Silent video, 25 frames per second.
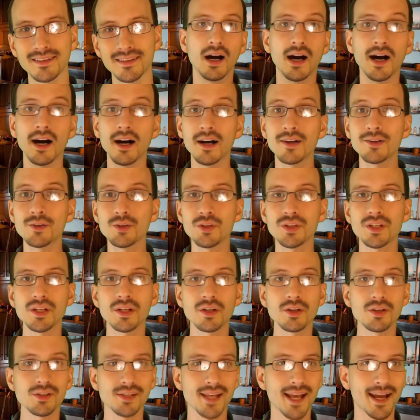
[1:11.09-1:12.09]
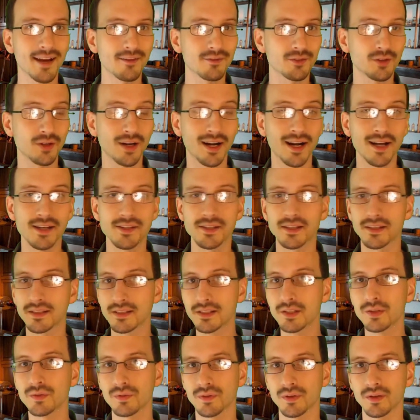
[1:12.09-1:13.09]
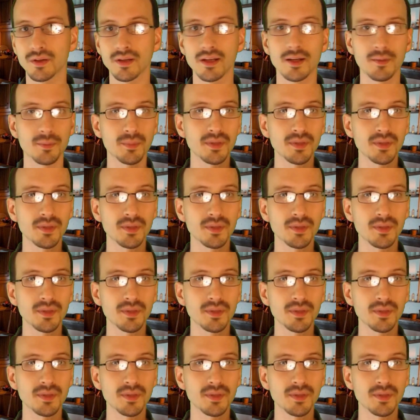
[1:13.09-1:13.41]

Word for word: A hundred years after Isaac Newton,